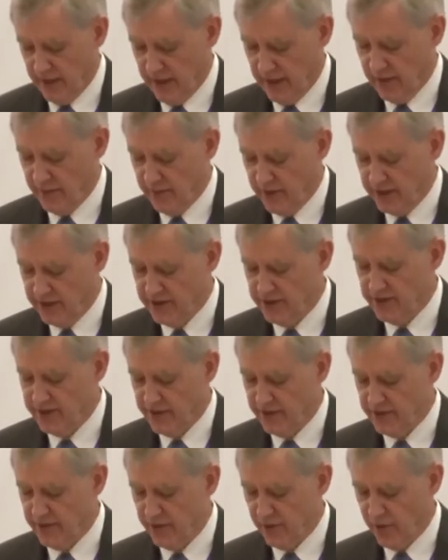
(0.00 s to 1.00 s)
and reaches
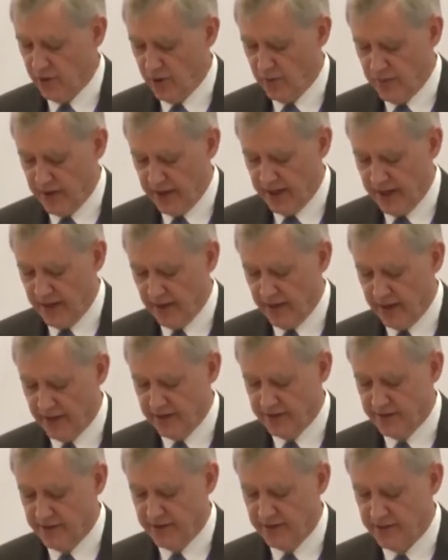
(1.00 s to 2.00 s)
into urban
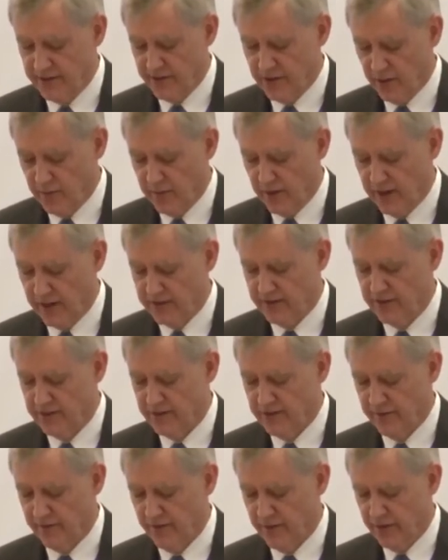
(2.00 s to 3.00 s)
areas as surpluses of